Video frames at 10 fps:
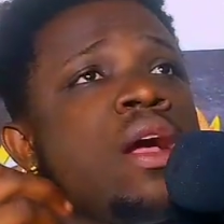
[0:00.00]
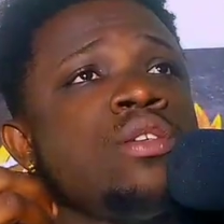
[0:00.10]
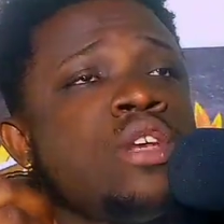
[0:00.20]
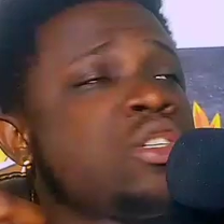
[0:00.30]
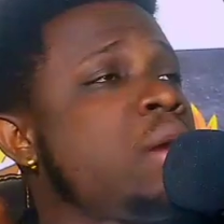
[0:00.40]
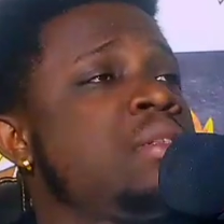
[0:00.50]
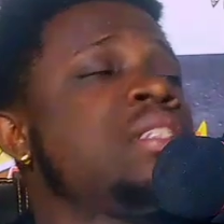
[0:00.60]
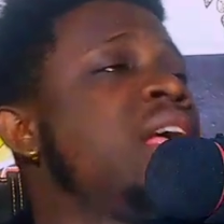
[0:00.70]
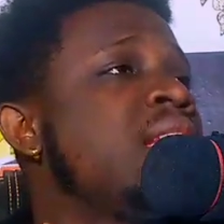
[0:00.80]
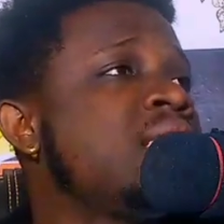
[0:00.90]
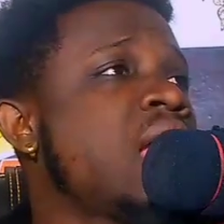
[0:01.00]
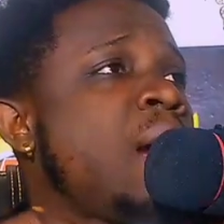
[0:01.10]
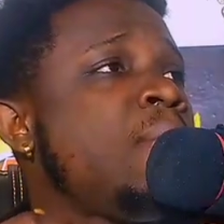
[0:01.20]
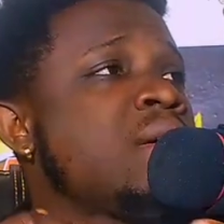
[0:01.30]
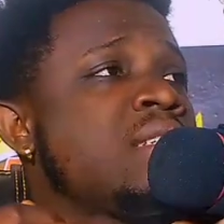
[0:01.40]
Subscription is
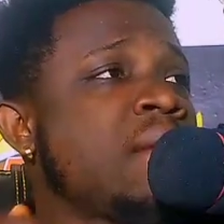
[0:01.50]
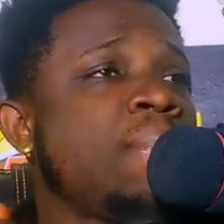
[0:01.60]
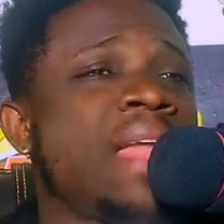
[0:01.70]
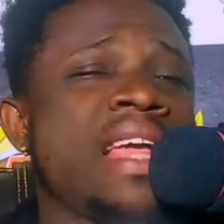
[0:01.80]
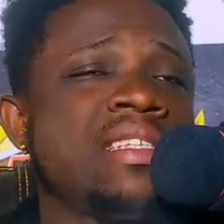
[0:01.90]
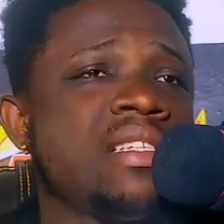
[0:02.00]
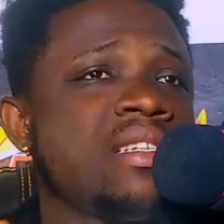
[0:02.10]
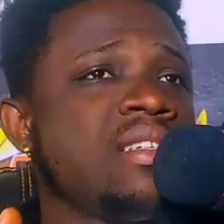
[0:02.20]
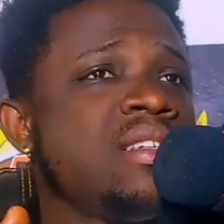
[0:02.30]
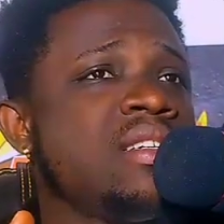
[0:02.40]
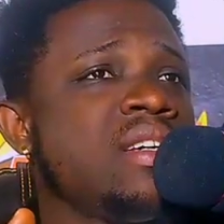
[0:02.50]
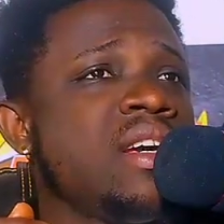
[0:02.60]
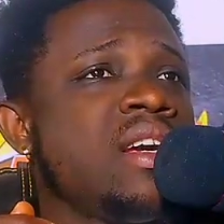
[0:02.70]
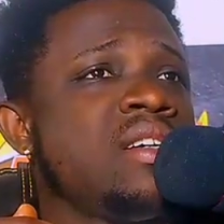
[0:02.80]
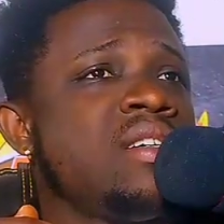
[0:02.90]
about some things.
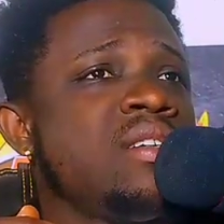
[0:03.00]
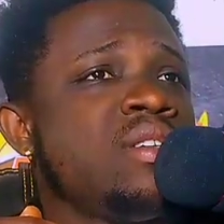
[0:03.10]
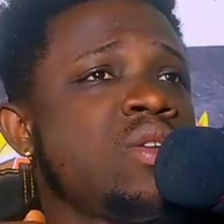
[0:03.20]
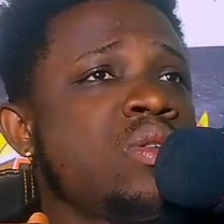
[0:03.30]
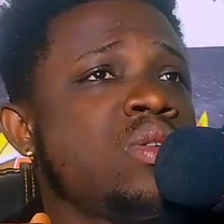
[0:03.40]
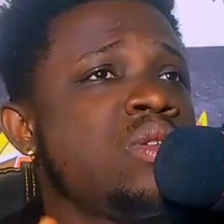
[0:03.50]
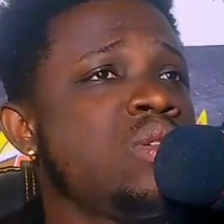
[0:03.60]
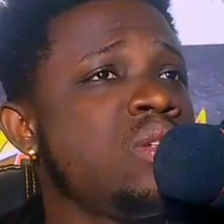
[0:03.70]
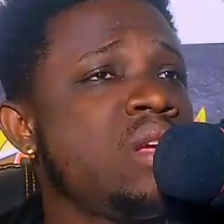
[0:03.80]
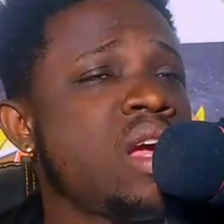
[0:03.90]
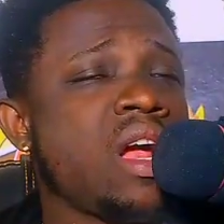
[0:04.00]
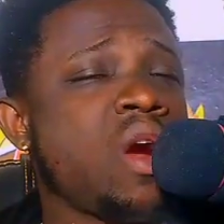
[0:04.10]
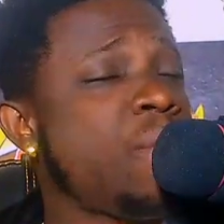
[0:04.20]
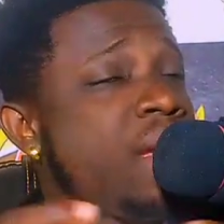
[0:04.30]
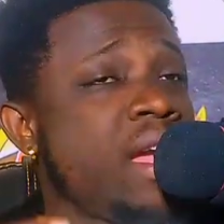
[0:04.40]
So I
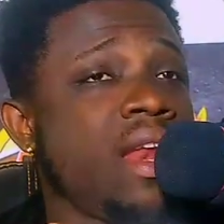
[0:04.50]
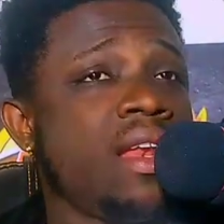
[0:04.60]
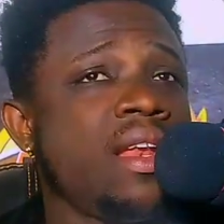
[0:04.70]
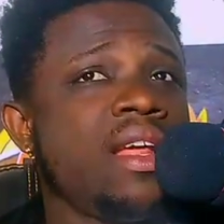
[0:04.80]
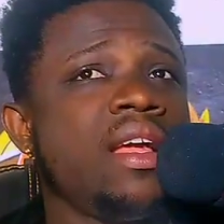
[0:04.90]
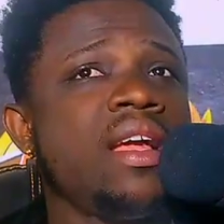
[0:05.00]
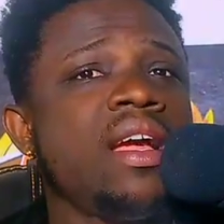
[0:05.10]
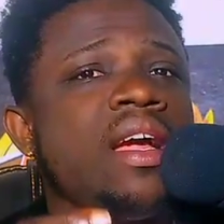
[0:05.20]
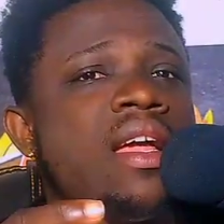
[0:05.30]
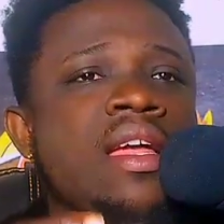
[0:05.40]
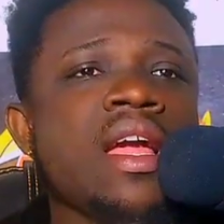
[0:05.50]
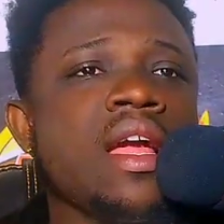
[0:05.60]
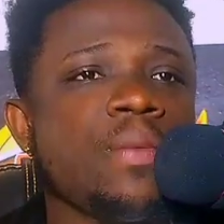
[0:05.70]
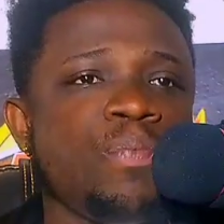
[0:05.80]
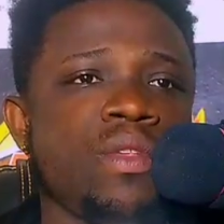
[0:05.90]
hope you get it.
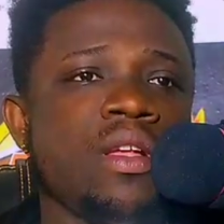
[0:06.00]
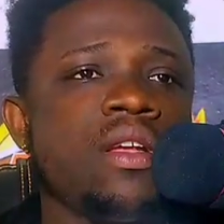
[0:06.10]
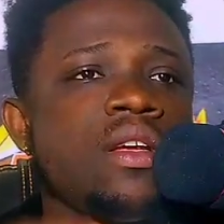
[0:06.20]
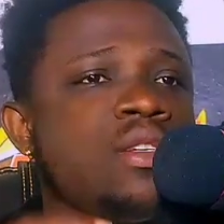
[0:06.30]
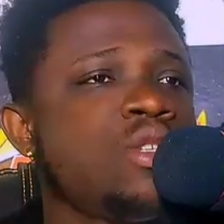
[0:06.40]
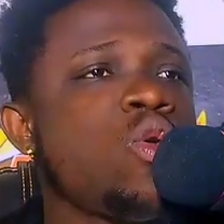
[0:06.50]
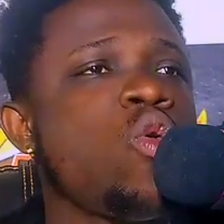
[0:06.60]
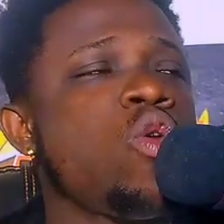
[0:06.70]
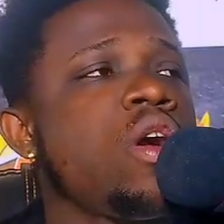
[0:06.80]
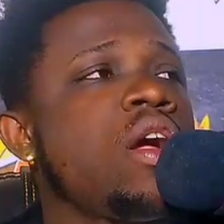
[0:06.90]
Yeah. So